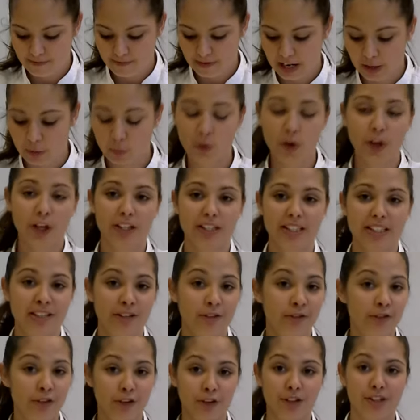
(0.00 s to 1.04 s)
I worked
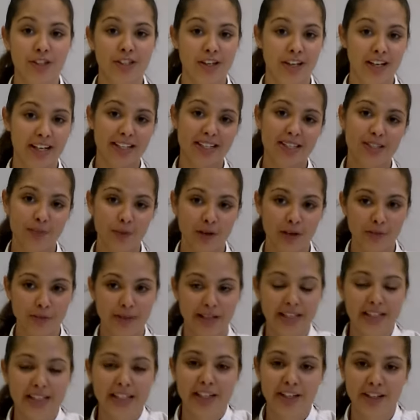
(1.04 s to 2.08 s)
in food science while
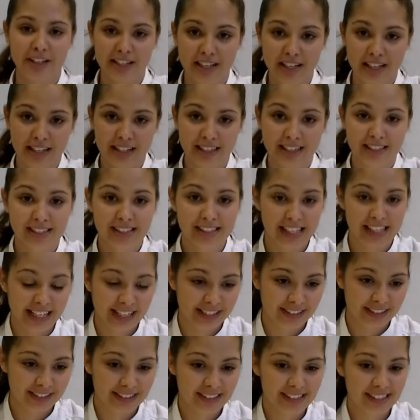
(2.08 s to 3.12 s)
being here in Arnott's,
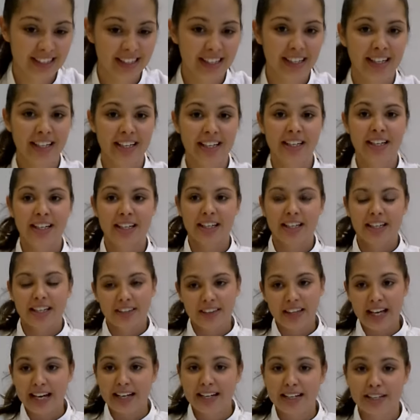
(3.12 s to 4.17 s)
and
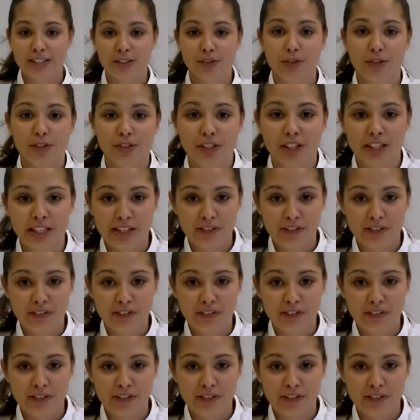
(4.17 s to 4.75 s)
that has also